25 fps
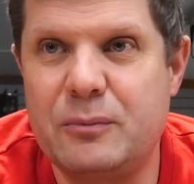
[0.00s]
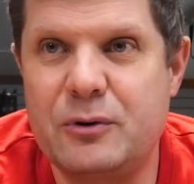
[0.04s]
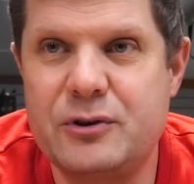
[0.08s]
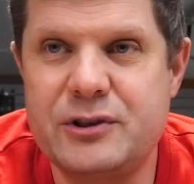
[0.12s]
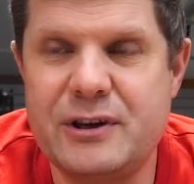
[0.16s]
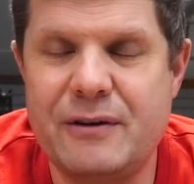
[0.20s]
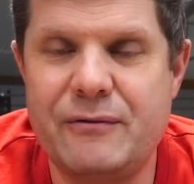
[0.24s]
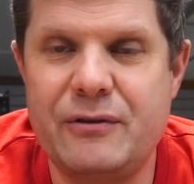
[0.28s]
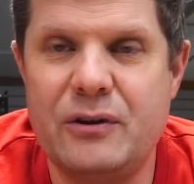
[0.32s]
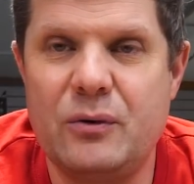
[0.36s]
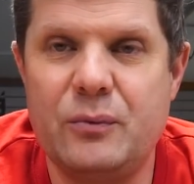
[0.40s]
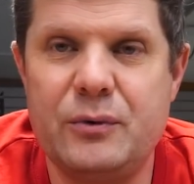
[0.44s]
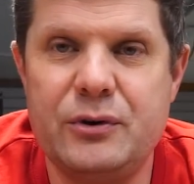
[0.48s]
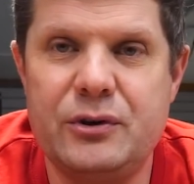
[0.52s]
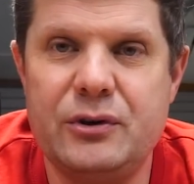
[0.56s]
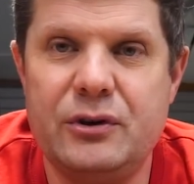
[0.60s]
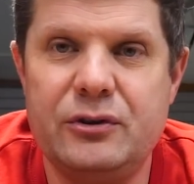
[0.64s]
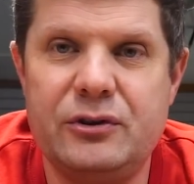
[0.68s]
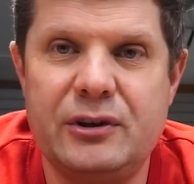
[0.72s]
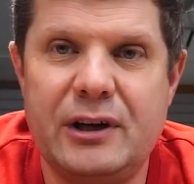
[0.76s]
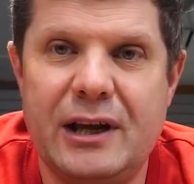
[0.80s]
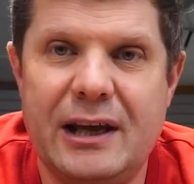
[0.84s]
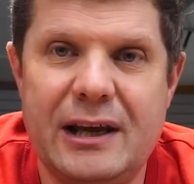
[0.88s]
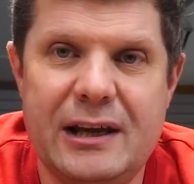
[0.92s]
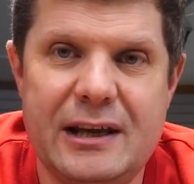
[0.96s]
because everything we do
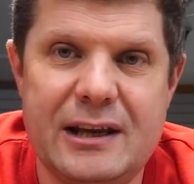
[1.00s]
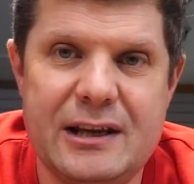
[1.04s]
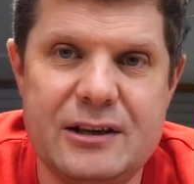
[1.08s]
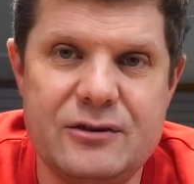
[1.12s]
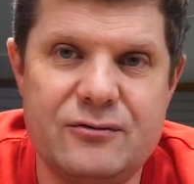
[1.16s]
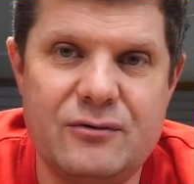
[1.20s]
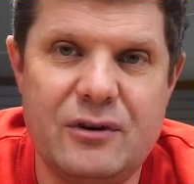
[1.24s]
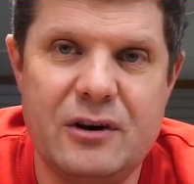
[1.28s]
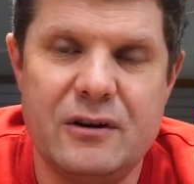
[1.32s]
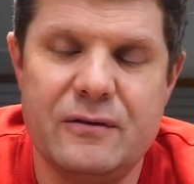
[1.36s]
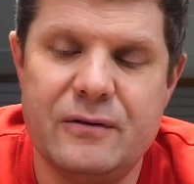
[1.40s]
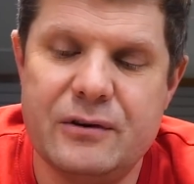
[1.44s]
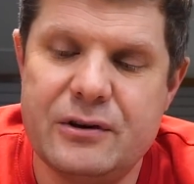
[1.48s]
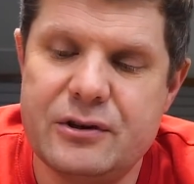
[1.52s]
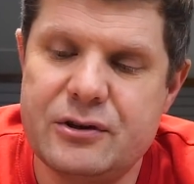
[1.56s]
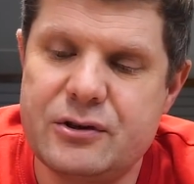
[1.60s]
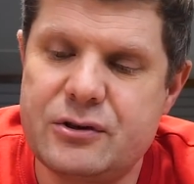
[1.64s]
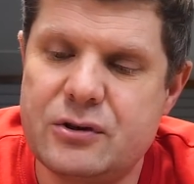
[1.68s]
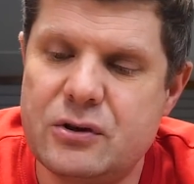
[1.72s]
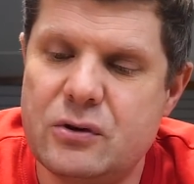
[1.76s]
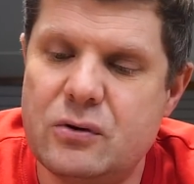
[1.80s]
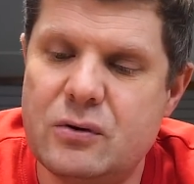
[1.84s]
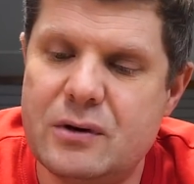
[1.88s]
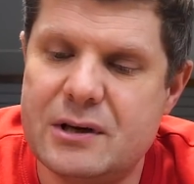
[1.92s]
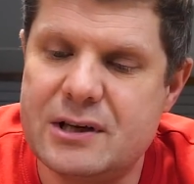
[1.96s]
today is relevant
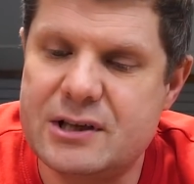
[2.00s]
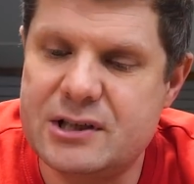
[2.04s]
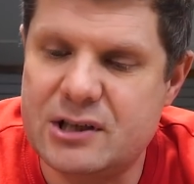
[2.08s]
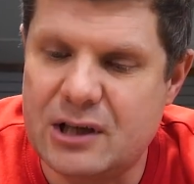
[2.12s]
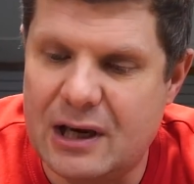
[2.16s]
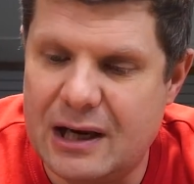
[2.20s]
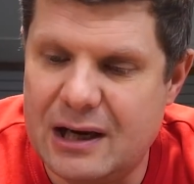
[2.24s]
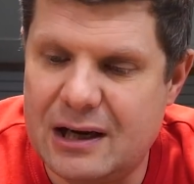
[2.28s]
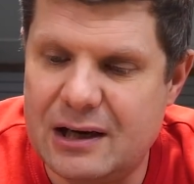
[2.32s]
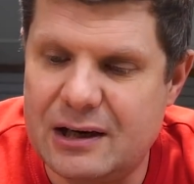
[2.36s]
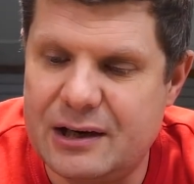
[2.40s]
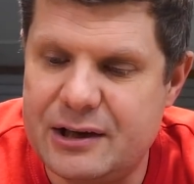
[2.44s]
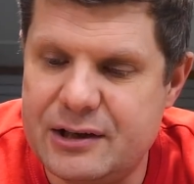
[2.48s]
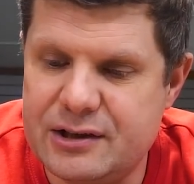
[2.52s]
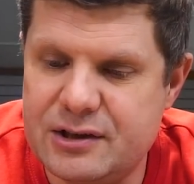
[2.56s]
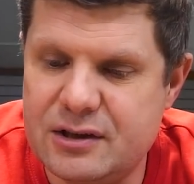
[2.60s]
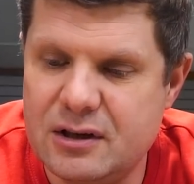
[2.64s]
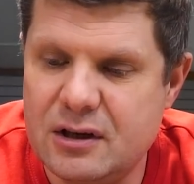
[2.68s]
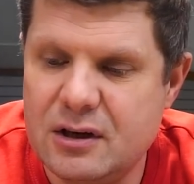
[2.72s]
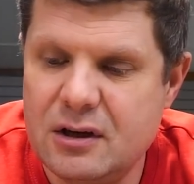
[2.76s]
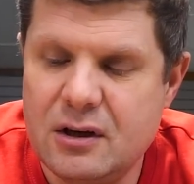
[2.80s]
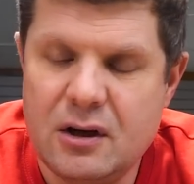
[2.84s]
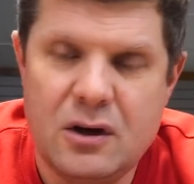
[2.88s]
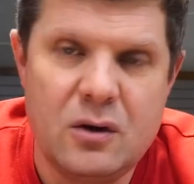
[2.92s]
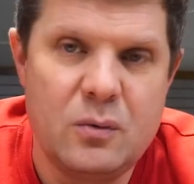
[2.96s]
to a cyclist,